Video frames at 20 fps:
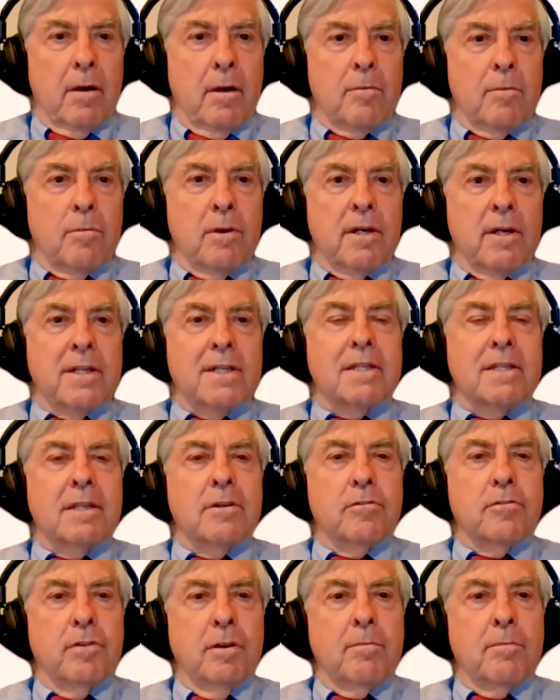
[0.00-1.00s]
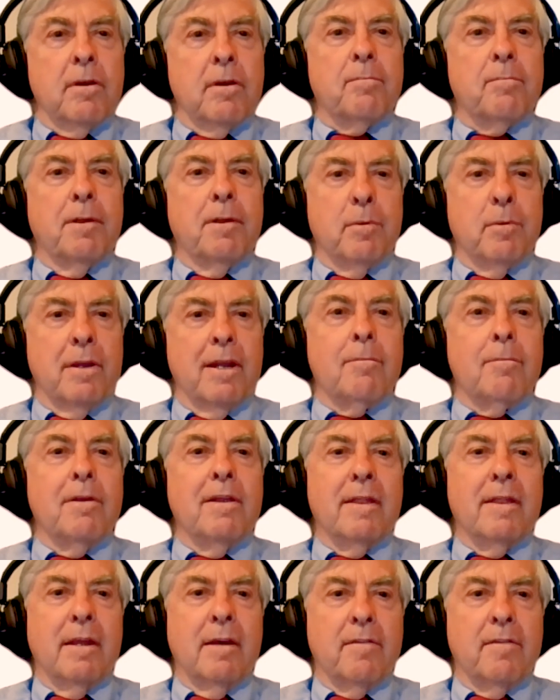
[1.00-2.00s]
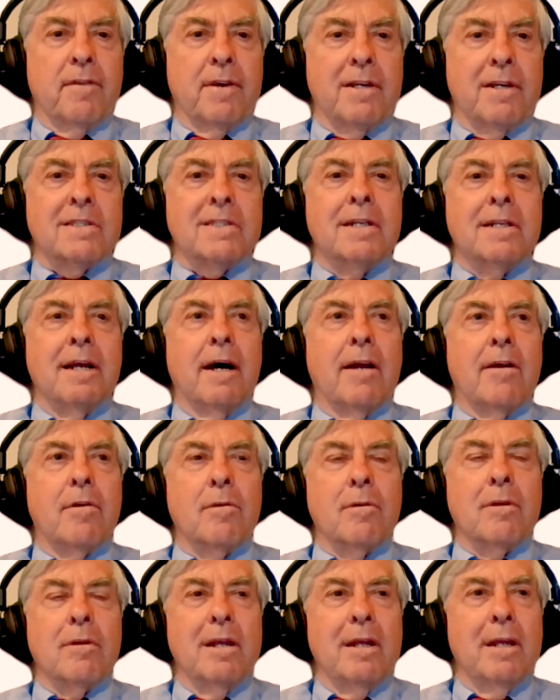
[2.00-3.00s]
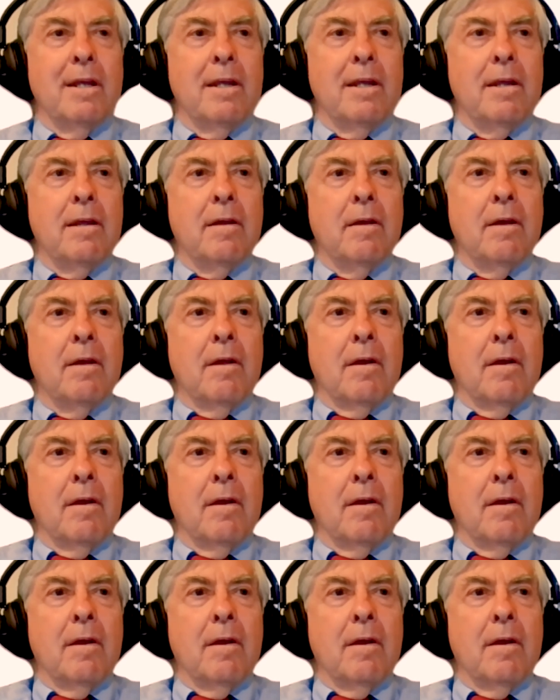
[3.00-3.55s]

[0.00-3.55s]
uh, with the treatment of people with ME/CFS, not only